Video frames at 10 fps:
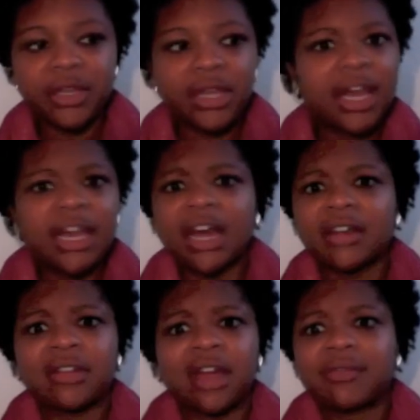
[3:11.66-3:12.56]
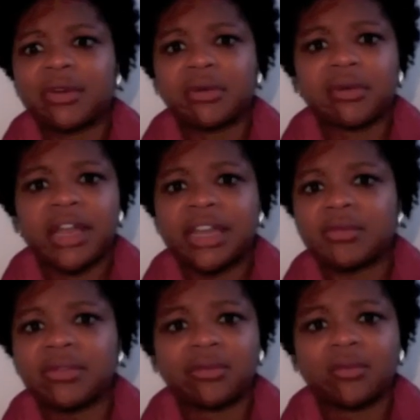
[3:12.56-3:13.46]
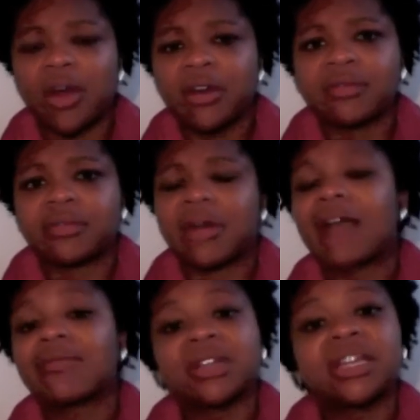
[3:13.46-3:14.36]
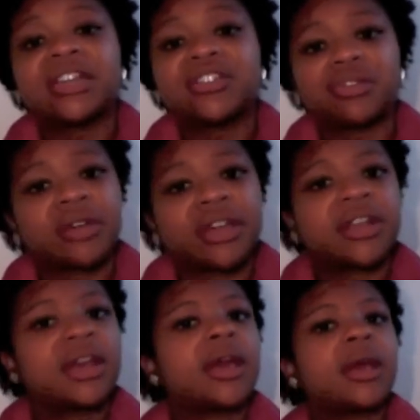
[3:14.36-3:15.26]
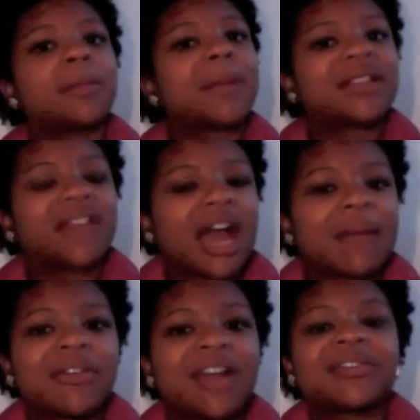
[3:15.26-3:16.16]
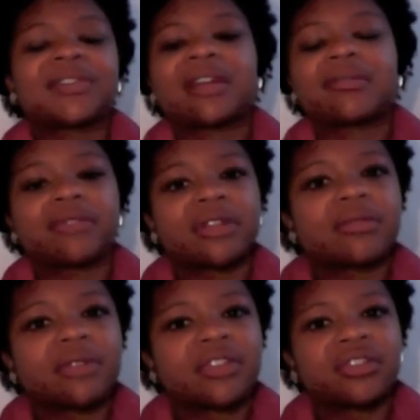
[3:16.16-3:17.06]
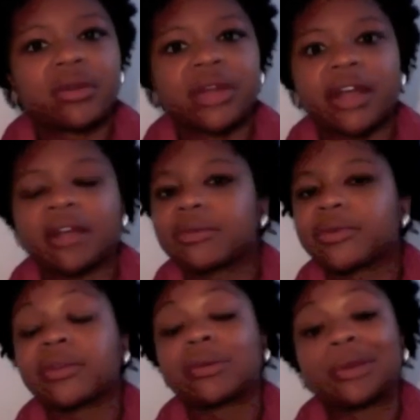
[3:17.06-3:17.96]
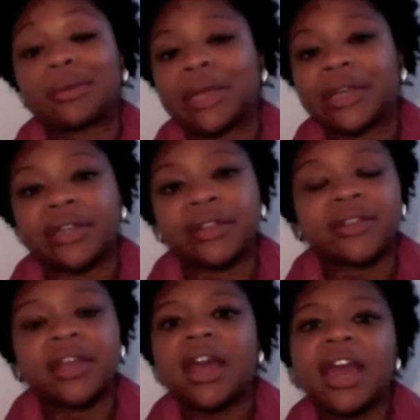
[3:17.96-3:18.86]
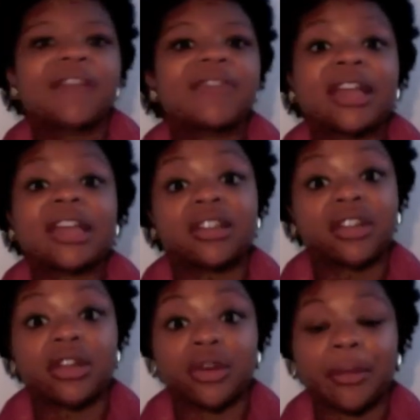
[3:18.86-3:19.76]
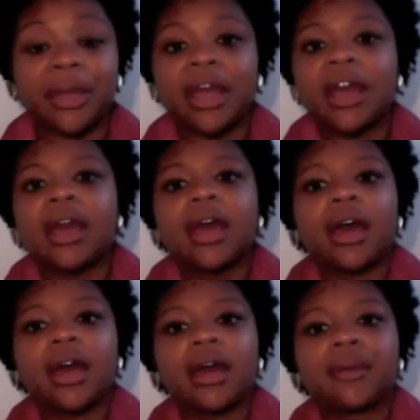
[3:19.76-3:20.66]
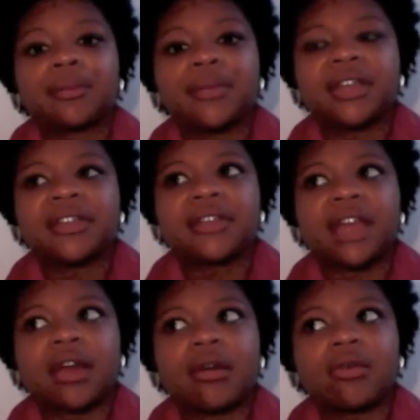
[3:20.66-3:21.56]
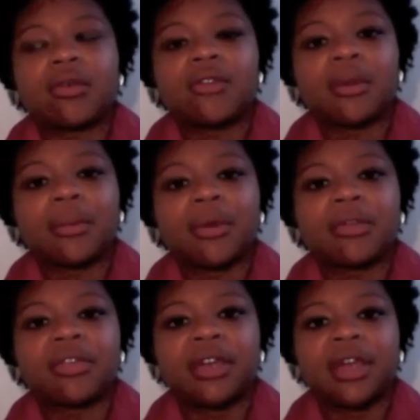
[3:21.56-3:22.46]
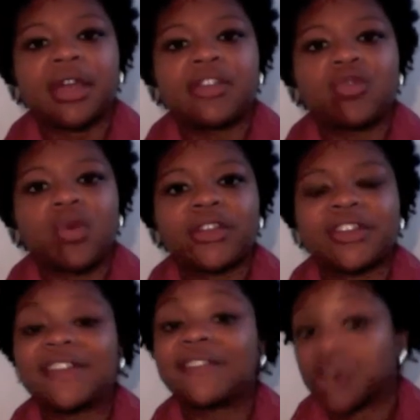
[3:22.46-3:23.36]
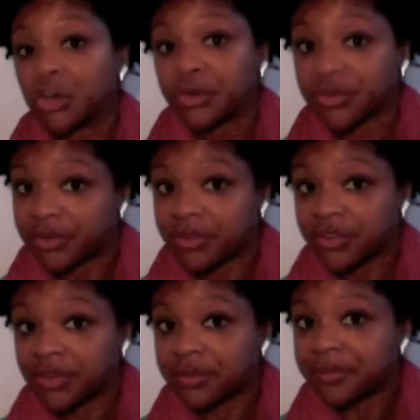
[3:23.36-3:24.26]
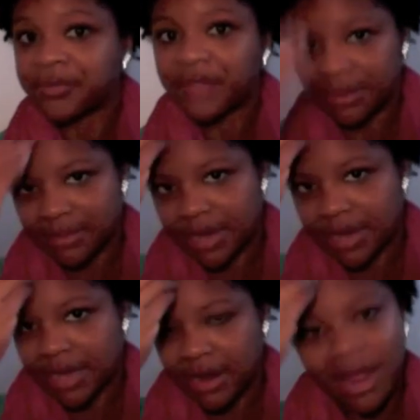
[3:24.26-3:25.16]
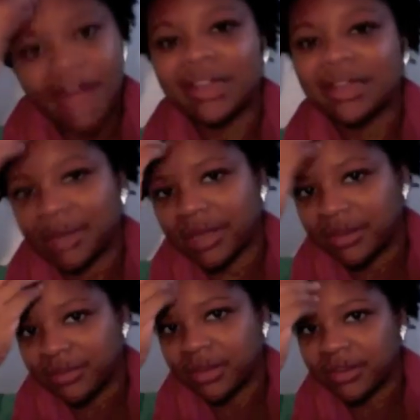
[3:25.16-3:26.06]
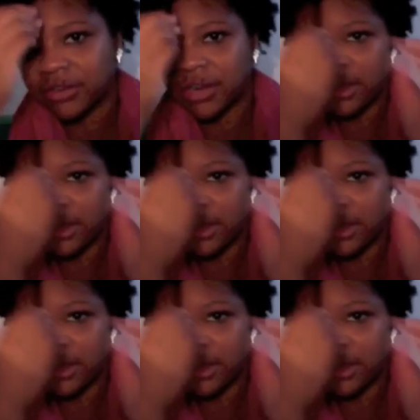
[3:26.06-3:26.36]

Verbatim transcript: and I, I felt great. It was wonderful. I really enjoyed my time of having that really, really short hair. It was so low maintenance. And I felt like it looked good on me. Um, it is now November the 21st. And my hair, I clipped my ends yesterday.